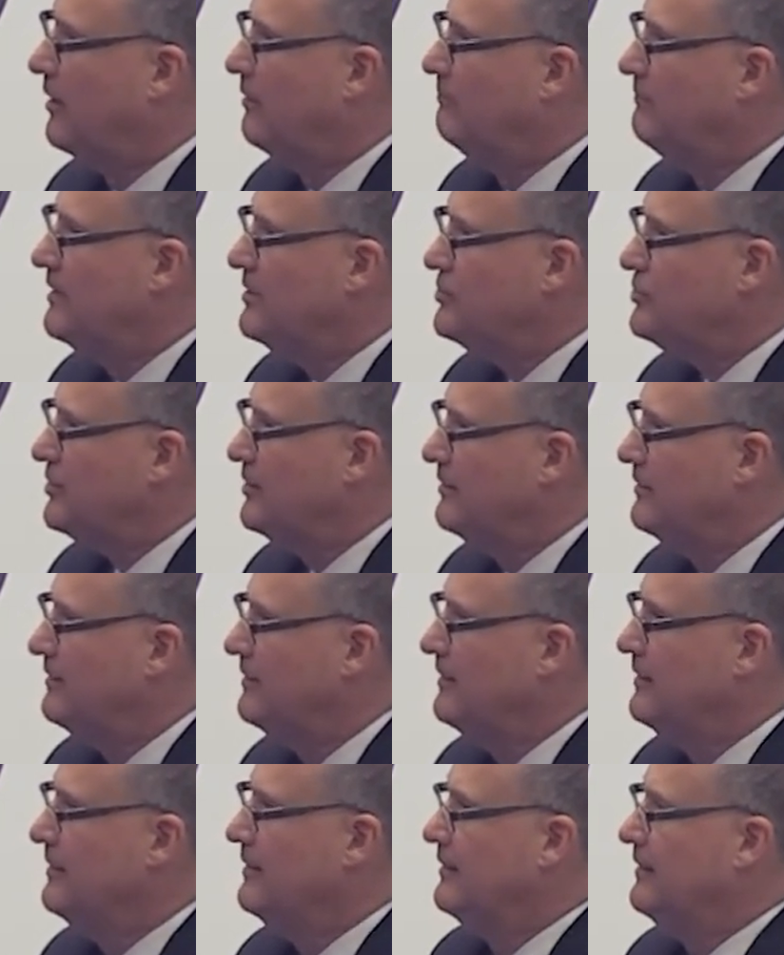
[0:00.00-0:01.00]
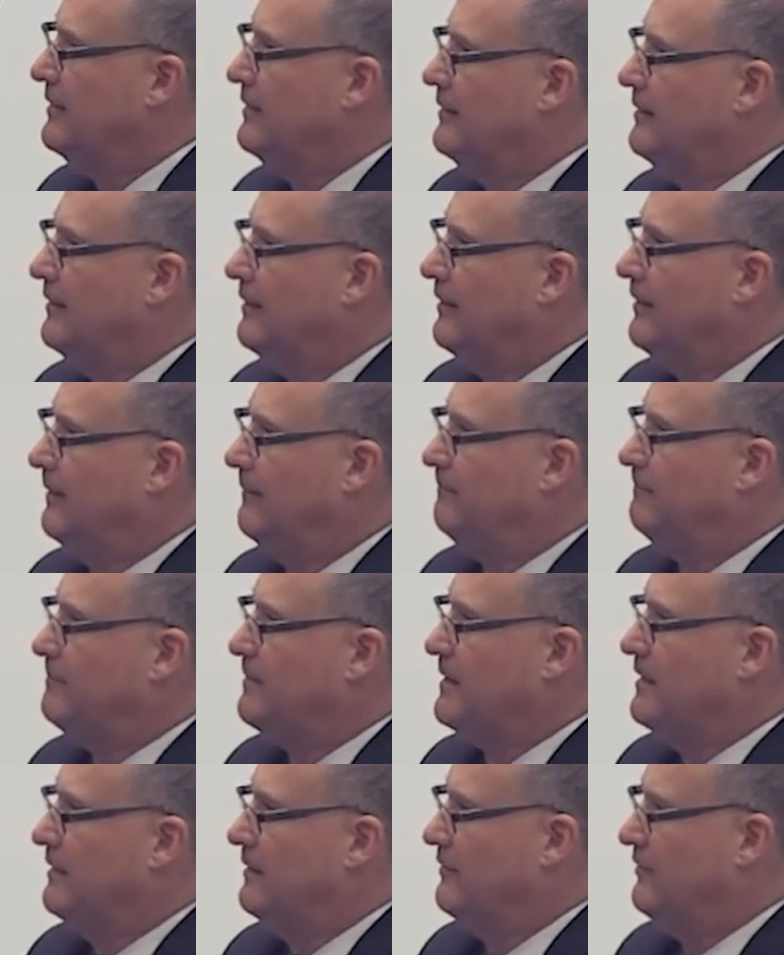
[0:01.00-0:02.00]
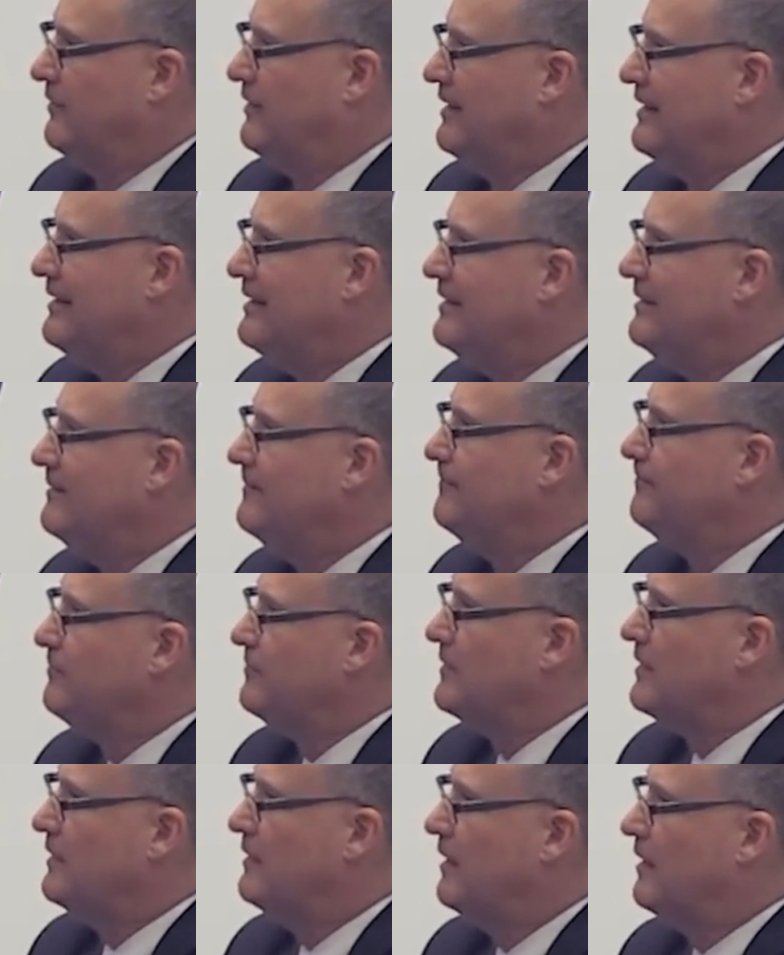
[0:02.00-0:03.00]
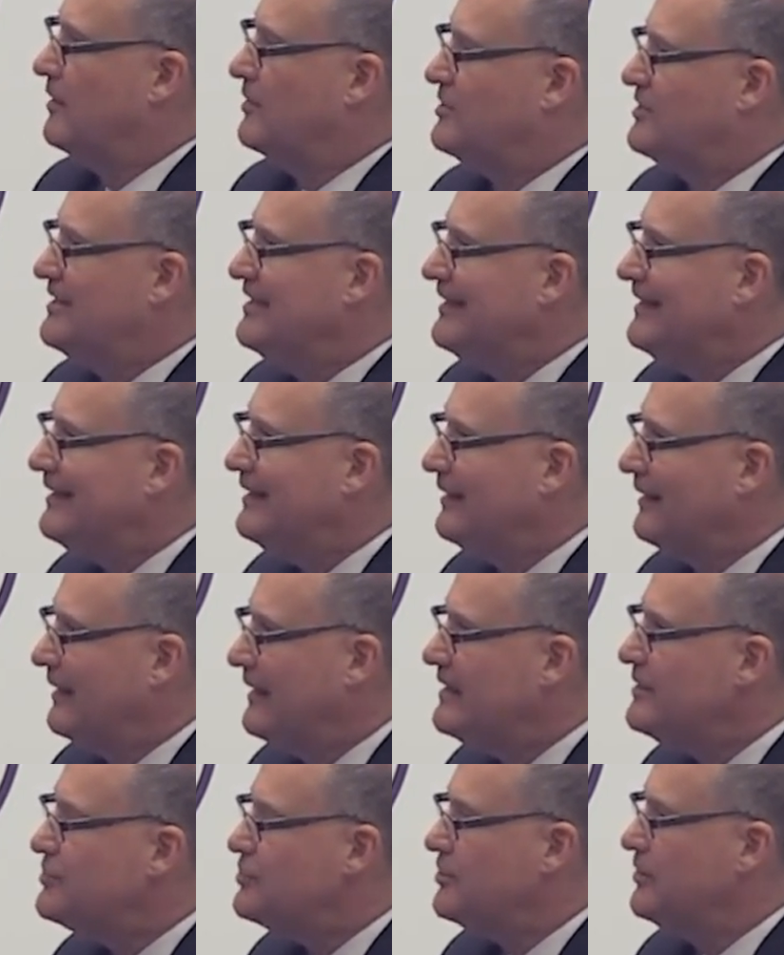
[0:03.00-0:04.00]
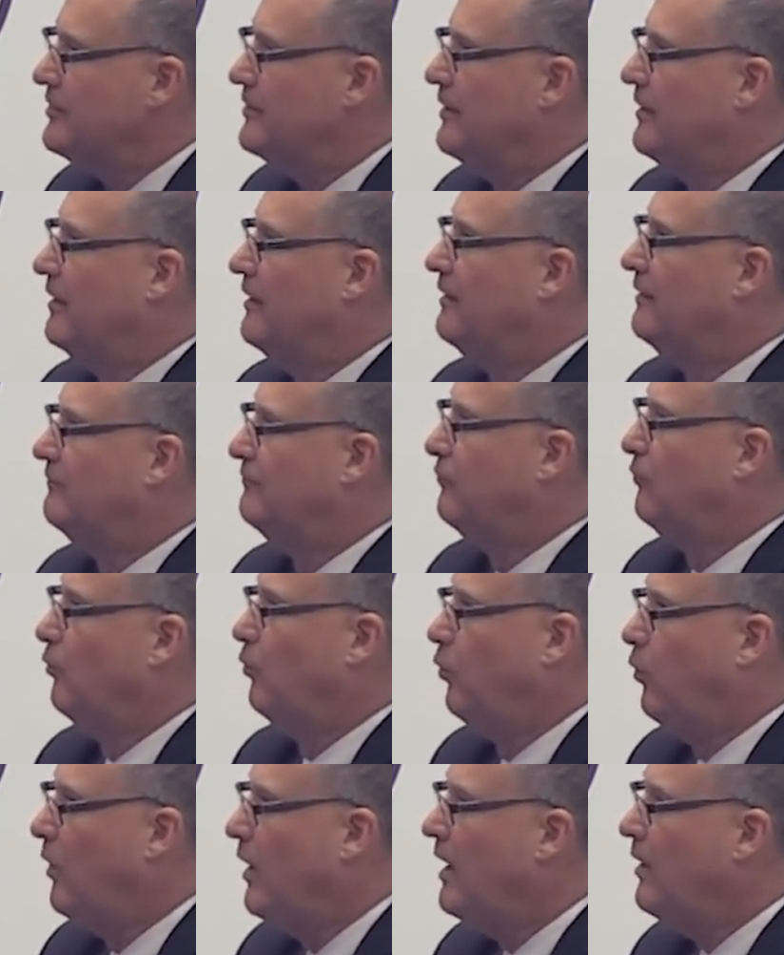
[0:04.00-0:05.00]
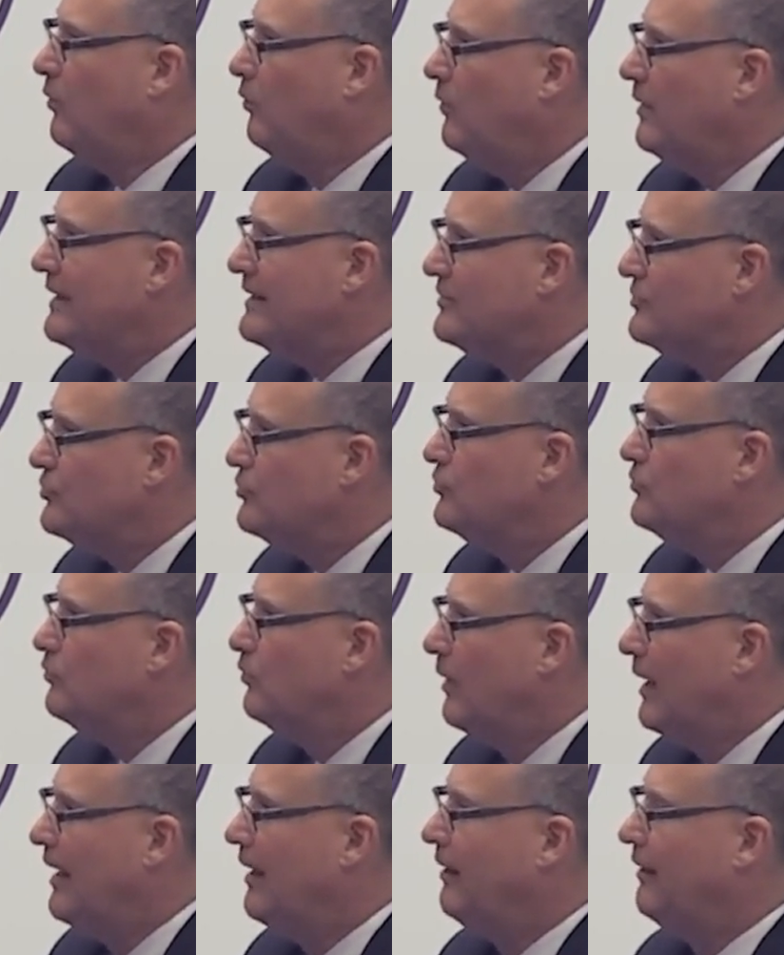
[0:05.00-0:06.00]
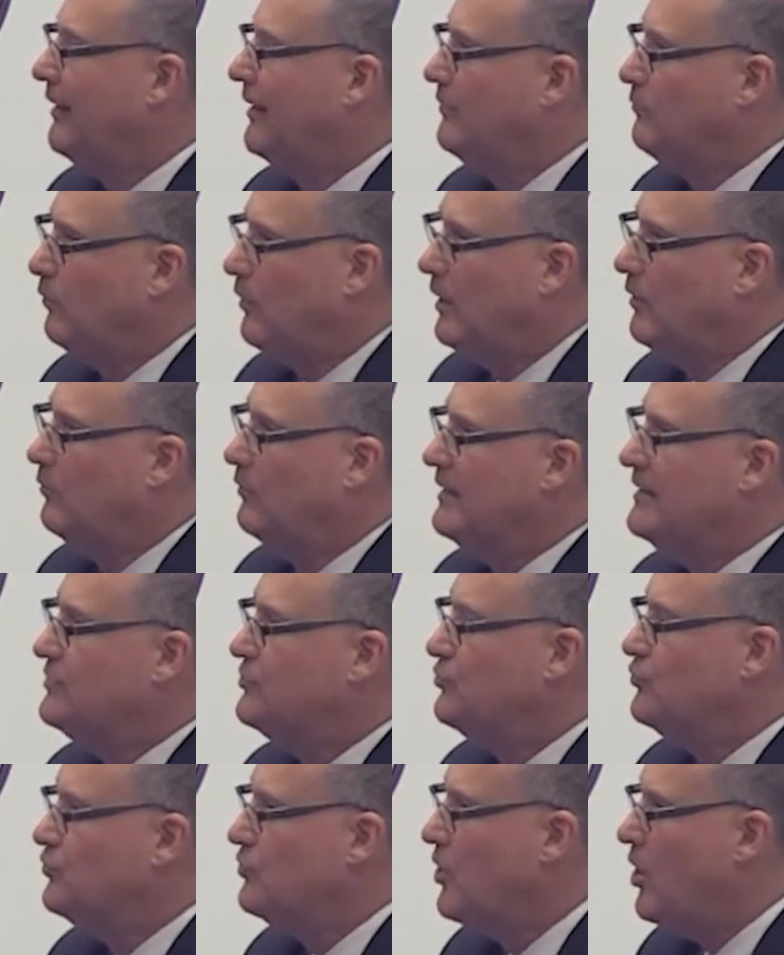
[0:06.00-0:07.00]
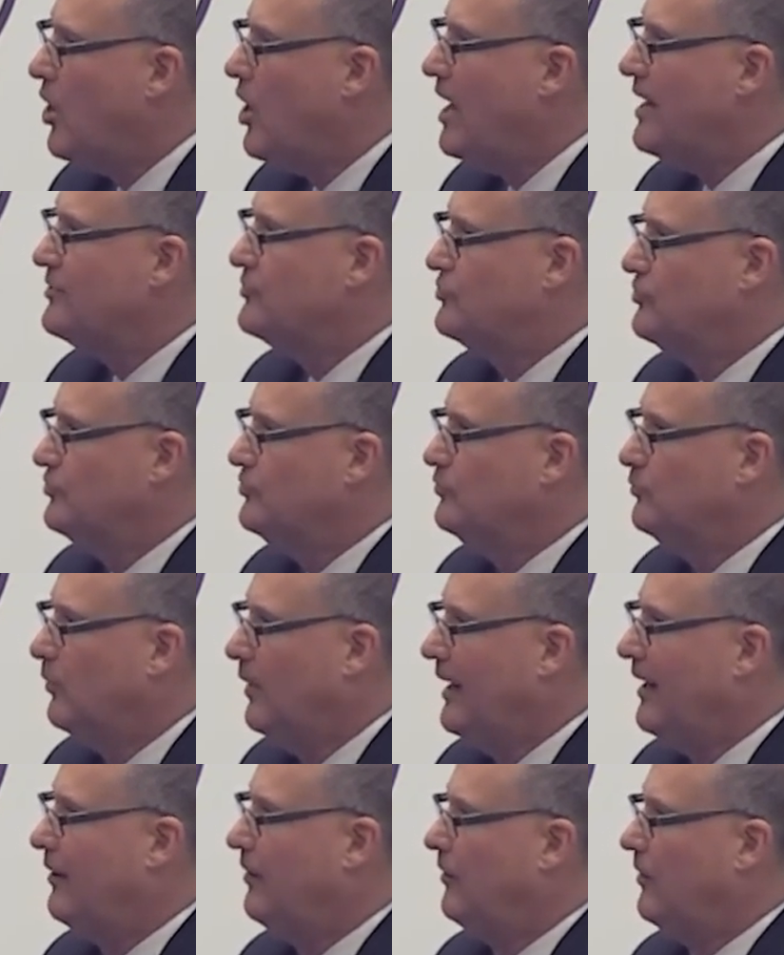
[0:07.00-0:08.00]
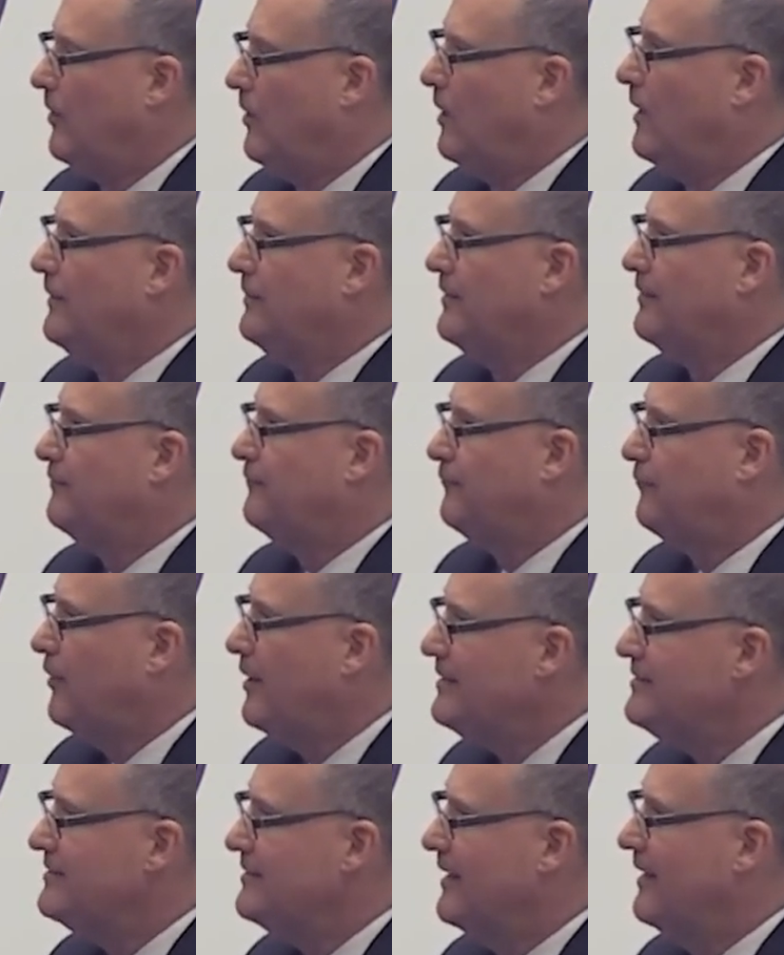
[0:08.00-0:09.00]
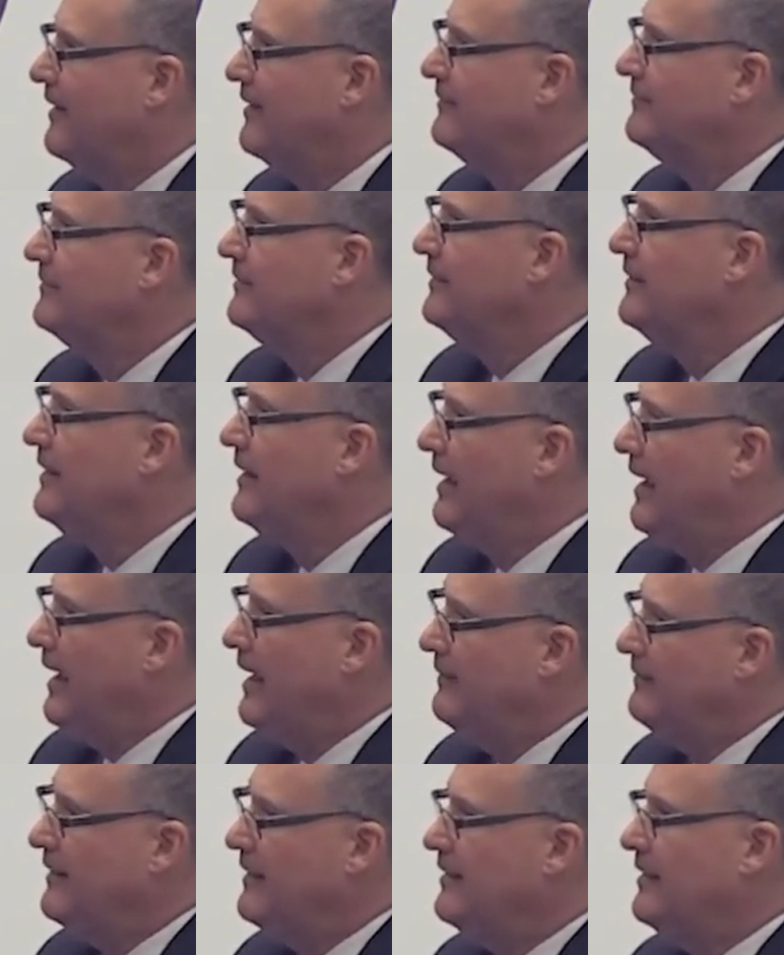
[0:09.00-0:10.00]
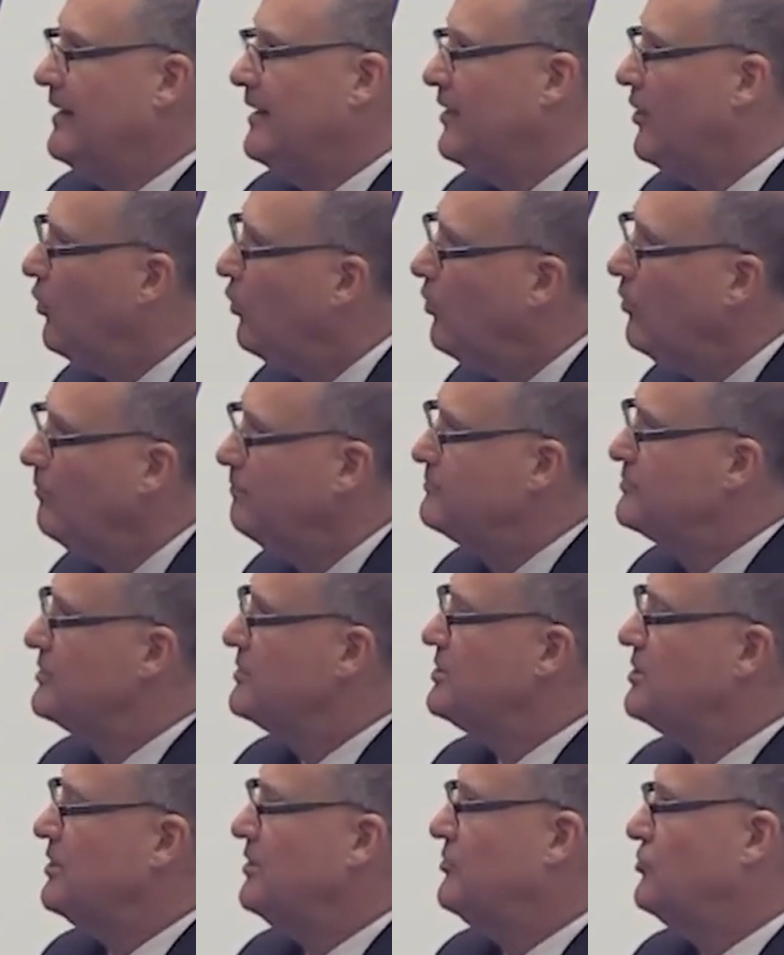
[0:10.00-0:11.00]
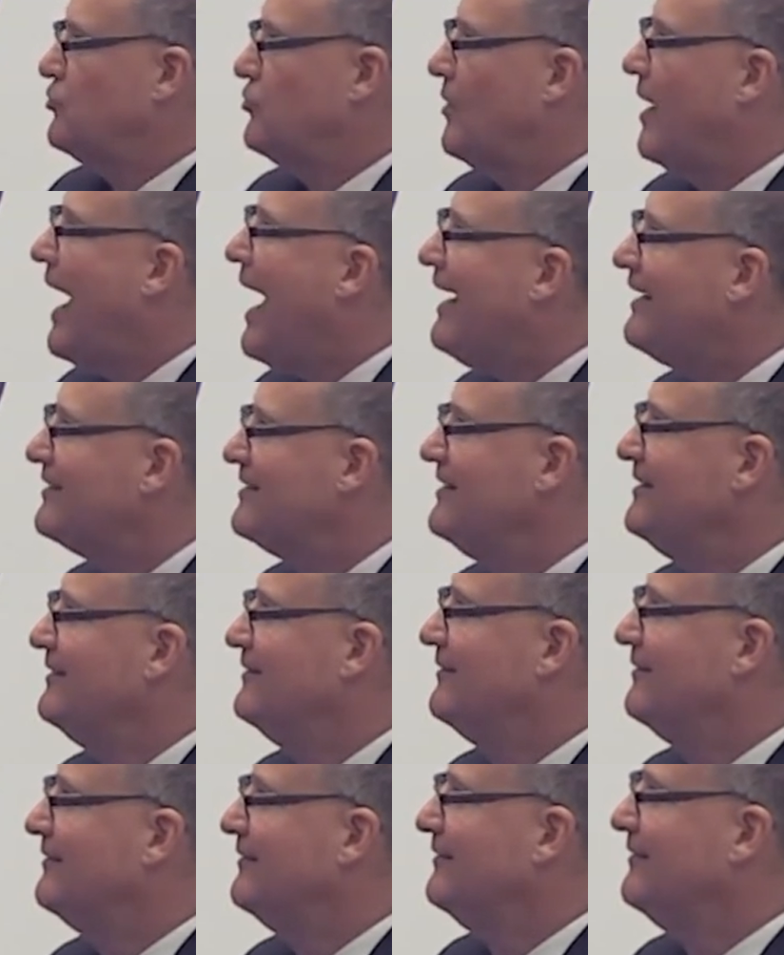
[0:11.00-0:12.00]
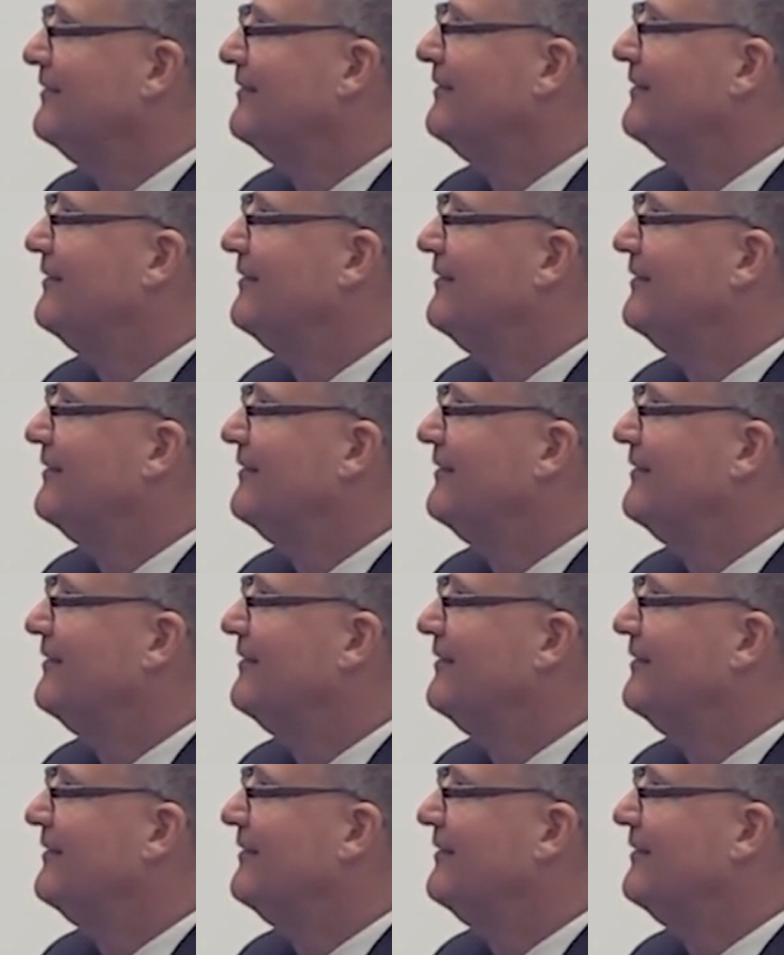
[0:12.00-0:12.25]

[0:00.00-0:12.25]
our mission, um, the articulation of what we do well and what we do not do well on the front end, and then I hope just attracting